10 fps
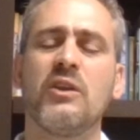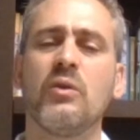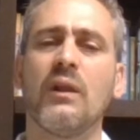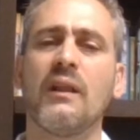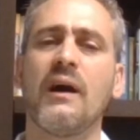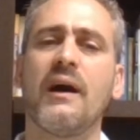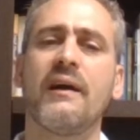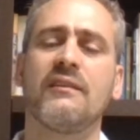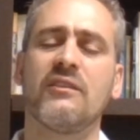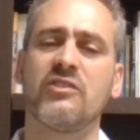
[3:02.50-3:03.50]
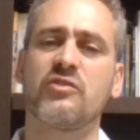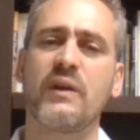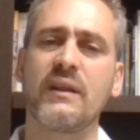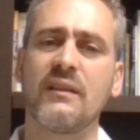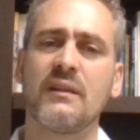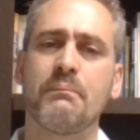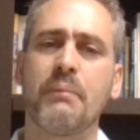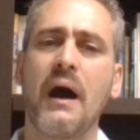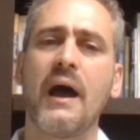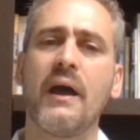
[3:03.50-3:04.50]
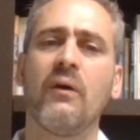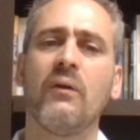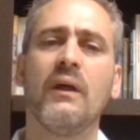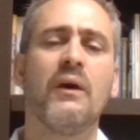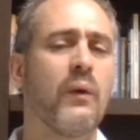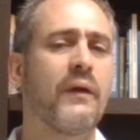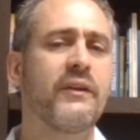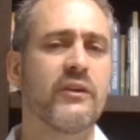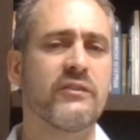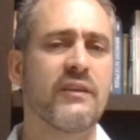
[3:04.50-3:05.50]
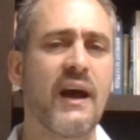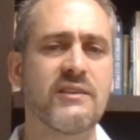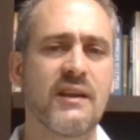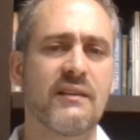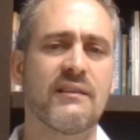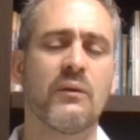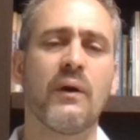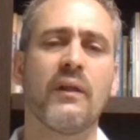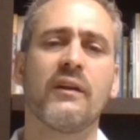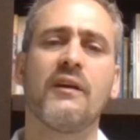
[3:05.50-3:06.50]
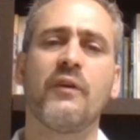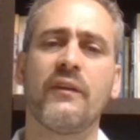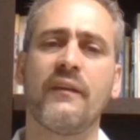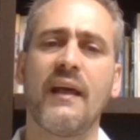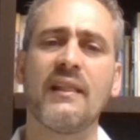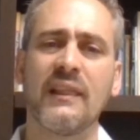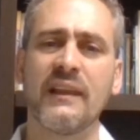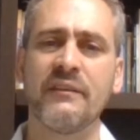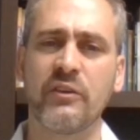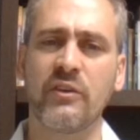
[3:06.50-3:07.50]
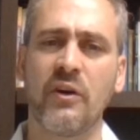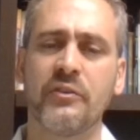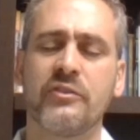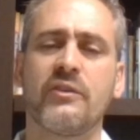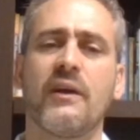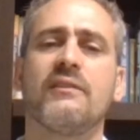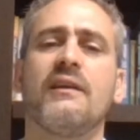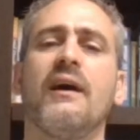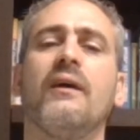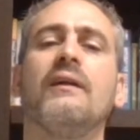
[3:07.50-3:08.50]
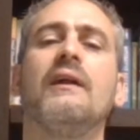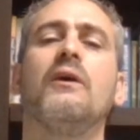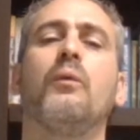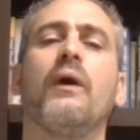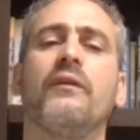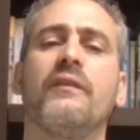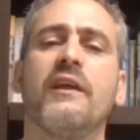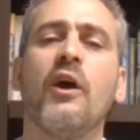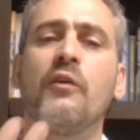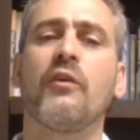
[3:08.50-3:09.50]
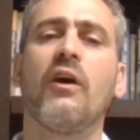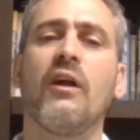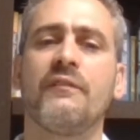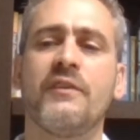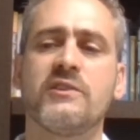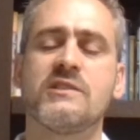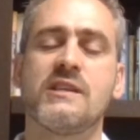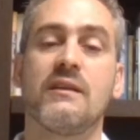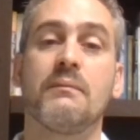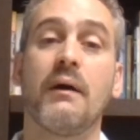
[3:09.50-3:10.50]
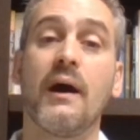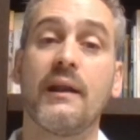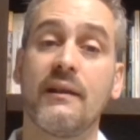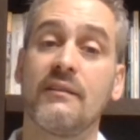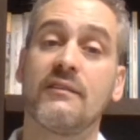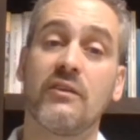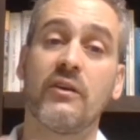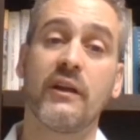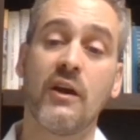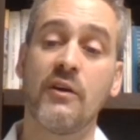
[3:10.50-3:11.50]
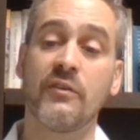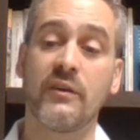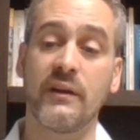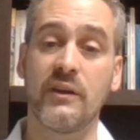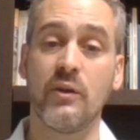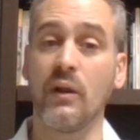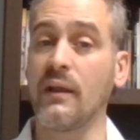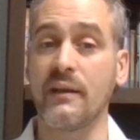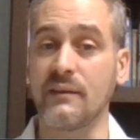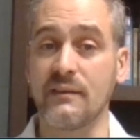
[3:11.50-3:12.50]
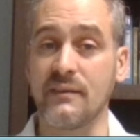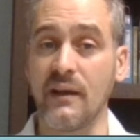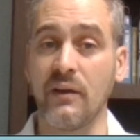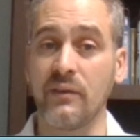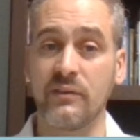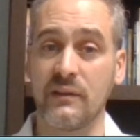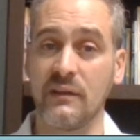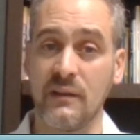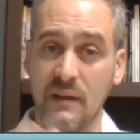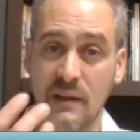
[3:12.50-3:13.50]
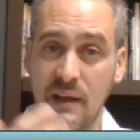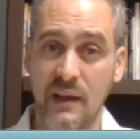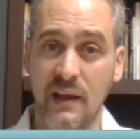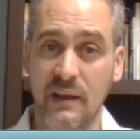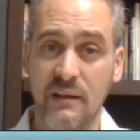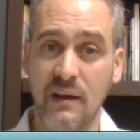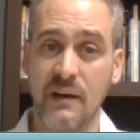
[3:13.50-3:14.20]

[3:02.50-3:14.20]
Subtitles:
utilized, the strength of the bile, whether you're digesting well enough, whether that liver's all stressed out, whether the overall efficiency of the body is turning over and utilizing cells and and